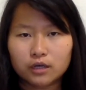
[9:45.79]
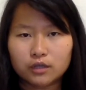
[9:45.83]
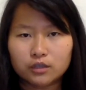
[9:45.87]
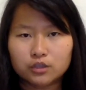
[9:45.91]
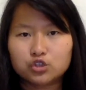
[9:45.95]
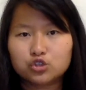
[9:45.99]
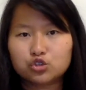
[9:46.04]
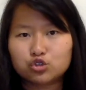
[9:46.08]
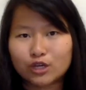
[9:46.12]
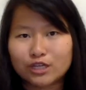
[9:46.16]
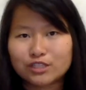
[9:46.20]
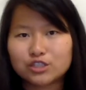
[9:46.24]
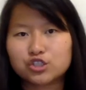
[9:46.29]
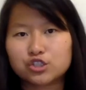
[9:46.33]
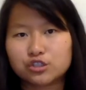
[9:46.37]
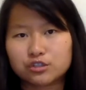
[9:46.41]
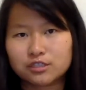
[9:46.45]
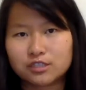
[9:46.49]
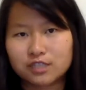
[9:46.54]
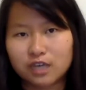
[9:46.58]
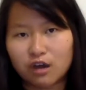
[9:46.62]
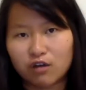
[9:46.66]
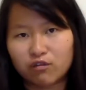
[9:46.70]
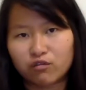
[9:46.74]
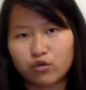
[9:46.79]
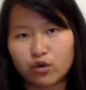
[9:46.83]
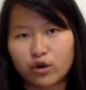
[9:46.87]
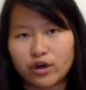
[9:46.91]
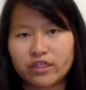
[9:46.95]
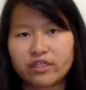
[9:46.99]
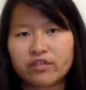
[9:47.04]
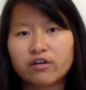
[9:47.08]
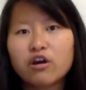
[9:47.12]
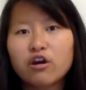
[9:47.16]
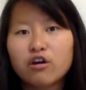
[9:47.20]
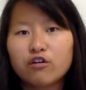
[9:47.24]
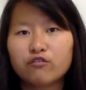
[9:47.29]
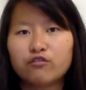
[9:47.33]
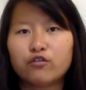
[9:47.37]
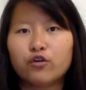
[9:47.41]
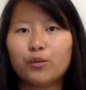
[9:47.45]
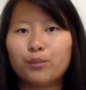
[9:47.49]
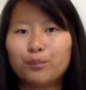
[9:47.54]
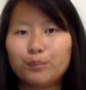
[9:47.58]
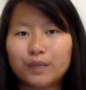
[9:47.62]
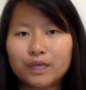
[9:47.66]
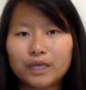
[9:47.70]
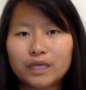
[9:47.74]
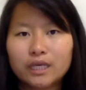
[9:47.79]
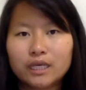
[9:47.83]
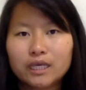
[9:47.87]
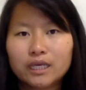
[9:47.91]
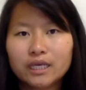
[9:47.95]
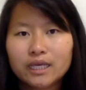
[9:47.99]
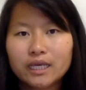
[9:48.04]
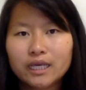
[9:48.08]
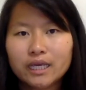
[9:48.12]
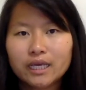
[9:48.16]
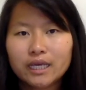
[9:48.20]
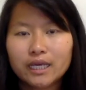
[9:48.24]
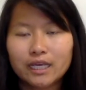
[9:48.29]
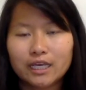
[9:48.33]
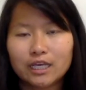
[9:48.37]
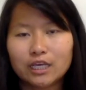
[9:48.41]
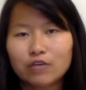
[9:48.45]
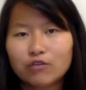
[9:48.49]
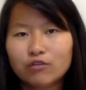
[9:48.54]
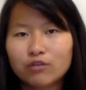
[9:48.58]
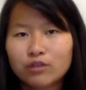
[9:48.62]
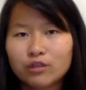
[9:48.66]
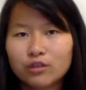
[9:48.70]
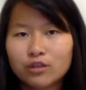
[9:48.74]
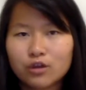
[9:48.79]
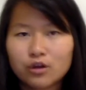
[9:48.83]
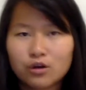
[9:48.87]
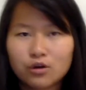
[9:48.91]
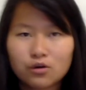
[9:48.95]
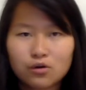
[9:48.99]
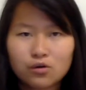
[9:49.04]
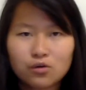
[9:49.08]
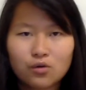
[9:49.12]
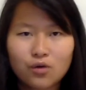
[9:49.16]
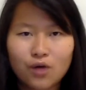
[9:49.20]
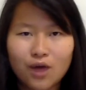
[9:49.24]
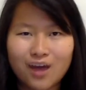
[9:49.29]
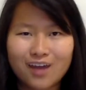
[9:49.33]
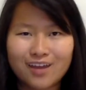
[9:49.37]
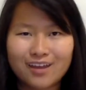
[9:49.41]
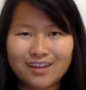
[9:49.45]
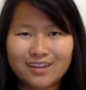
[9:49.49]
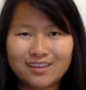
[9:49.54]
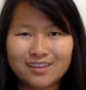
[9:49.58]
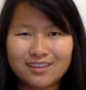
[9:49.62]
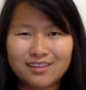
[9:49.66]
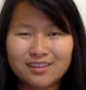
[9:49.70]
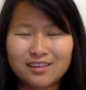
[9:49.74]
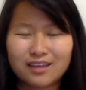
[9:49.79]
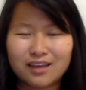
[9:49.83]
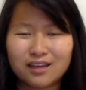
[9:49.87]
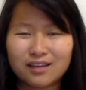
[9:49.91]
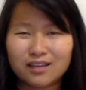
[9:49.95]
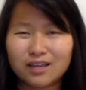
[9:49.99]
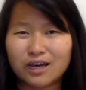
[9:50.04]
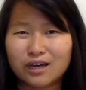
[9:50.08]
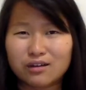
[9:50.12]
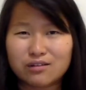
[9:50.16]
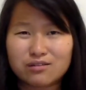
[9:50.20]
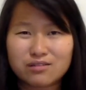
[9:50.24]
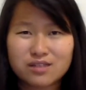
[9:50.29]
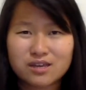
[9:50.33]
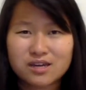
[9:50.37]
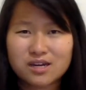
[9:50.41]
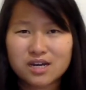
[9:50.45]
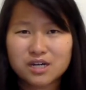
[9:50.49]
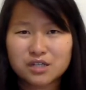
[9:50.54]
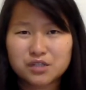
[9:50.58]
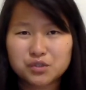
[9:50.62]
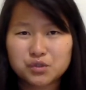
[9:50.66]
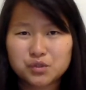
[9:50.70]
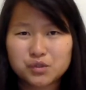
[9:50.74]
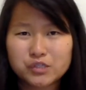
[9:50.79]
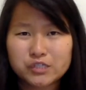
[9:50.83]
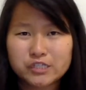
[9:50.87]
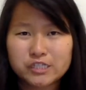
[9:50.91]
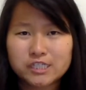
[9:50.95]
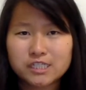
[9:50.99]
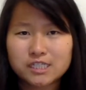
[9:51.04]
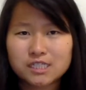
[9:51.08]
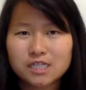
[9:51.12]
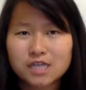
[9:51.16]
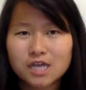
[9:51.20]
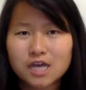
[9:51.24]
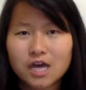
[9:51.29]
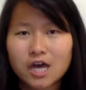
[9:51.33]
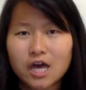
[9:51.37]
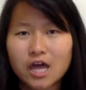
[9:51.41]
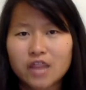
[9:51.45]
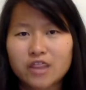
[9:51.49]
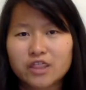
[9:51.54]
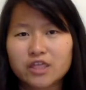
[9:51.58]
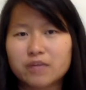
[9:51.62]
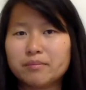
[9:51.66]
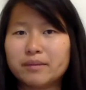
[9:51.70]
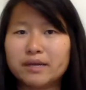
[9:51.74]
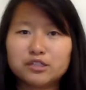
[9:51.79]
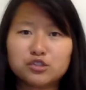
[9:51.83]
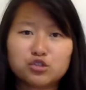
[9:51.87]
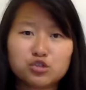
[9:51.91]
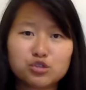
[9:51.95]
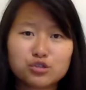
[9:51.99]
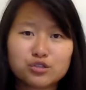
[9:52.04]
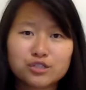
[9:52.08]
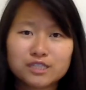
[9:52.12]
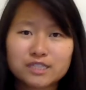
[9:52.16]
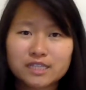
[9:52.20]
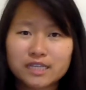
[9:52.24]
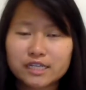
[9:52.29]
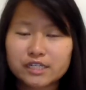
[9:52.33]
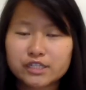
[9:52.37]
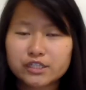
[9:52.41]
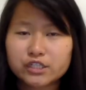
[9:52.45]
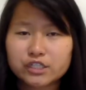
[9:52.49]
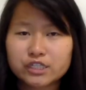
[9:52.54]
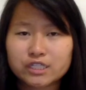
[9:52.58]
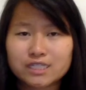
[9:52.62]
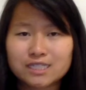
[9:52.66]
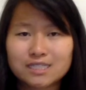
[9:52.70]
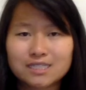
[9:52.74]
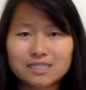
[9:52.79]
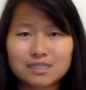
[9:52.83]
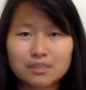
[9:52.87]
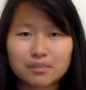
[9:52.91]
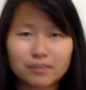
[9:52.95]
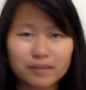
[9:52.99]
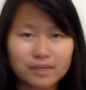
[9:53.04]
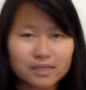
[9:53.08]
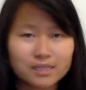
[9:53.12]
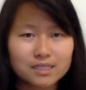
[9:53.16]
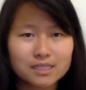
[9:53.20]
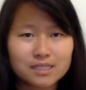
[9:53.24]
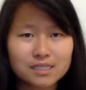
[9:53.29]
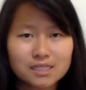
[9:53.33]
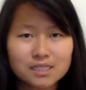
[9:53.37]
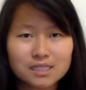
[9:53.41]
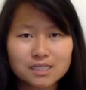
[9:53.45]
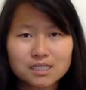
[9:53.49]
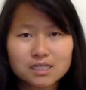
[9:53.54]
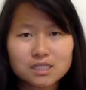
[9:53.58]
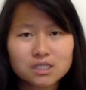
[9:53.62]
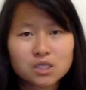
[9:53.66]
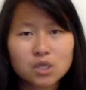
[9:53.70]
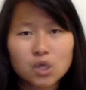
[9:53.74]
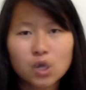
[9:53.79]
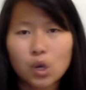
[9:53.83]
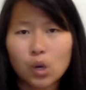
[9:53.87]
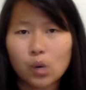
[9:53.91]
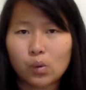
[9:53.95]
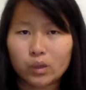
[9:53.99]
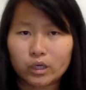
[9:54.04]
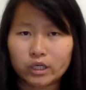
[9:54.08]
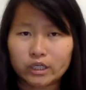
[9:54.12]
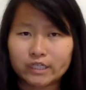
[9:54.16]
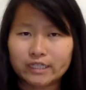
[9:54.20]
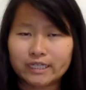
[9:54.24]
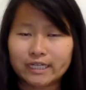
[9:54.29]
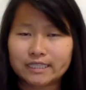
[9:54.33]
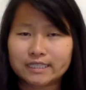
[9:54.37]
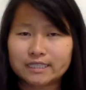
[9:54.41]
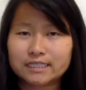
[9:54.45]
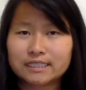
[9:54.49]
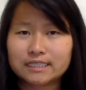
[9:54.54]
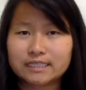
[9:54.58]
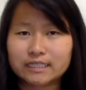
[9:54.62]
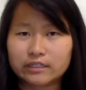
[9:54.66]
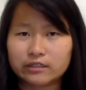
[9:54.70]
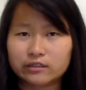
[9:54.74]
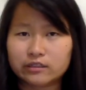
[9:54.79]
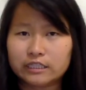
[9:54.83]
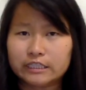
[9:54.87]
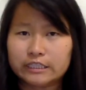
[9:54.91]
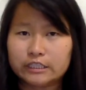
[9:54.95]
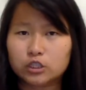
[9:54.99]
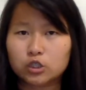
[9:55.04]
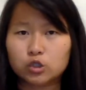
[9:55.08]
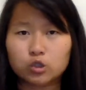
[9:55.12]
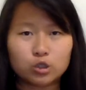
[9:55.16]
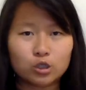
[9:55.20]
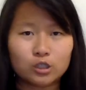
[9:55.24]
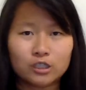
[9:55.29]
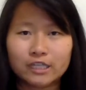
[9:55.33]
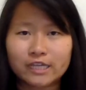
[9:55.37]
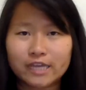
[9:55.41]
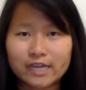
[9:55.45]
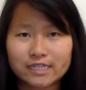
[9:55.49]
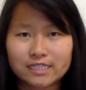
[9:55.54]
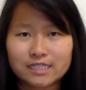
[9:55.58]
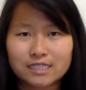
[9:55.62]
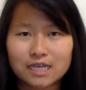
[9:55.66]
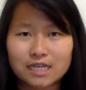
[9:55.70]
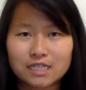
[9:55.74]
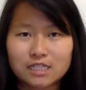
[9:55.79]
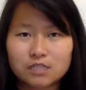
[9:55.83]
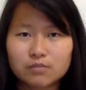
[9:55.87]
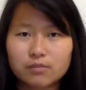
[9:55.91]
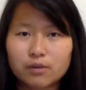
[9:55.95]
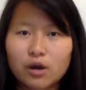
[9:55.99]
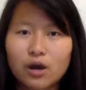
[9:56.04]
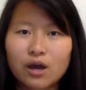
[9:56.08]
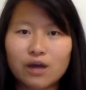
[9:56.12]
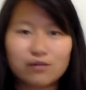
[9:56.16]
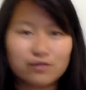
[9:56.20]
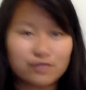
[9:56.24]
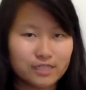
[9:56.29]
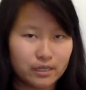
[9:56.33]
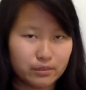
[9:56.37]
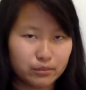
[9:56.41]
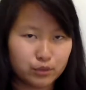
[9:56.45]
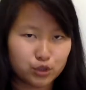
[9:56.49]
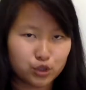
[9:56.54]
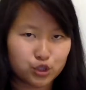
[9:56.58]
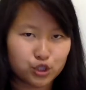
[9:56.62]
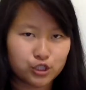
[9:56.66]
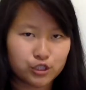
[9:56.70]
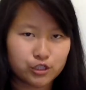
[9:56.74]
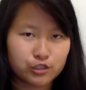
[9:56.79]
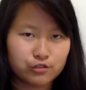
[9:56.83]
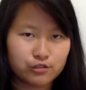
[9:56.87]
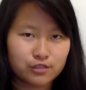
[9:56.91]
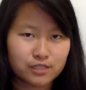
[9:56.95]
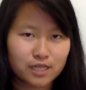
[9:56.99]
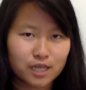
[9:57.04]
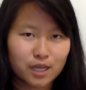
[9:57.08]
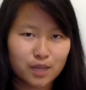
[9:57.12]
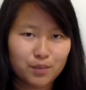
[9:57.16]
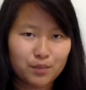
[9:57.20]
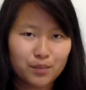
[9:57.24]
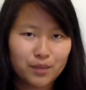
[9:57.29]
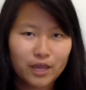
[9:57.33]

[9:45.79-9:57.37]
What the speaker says: stretch yourself with? For me, even though in a lot of the countries the metro stations, the buses weren't necessarily totally accessible, I was able to use it.